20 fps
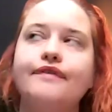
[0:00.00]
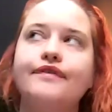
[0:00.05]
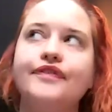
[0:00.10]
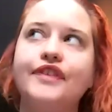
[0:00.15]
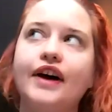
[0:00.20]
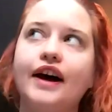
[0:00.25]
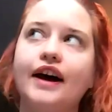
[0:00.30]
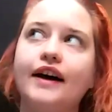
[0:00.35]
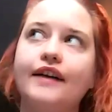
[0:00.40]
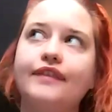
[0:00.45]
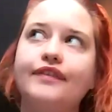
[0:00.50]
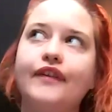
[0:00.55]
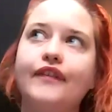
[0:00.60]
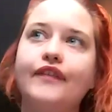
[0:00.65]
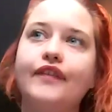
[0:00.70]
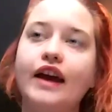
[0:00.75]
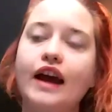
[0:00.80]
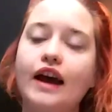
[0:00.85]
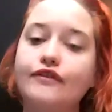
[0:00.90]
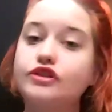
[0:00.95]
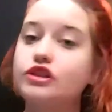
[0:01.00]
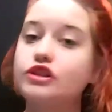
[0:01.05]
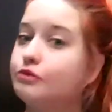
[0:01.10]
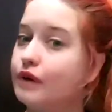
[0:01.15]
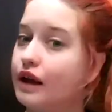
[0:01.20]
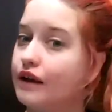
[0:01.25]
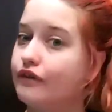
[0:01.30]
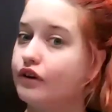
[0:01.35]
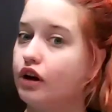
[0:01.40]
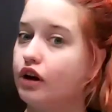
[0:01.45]
that they have some
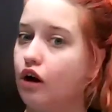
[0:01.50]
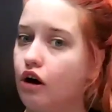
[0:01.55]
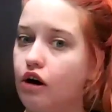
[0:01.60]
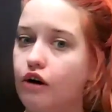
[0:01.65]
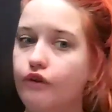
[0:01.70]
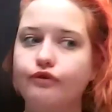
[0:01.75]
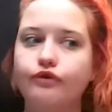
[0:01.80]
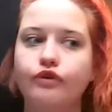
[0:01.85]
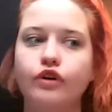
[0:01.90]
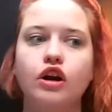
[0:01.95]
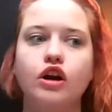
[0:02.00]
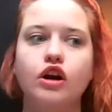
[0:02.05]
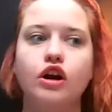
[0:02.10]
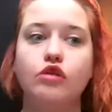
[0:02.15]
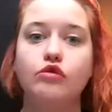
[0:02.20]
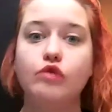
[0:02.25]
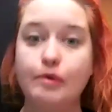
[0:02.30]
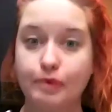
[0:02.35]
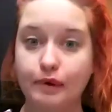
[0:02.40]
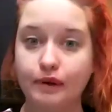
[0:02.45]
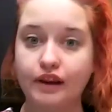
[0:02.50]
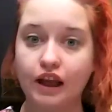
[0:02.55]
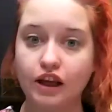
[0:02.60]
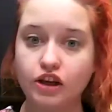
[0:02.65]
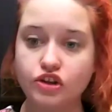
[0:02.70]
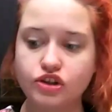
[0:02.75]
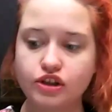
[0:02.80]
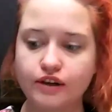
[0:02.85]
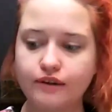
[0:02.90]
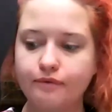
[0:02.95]
level of
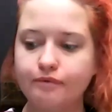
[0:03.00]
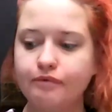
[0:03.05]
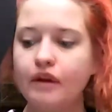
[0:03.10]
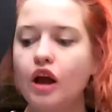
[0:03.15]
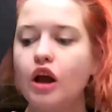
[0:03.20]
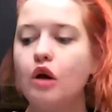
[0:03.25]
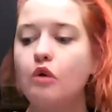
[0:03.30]
reputation.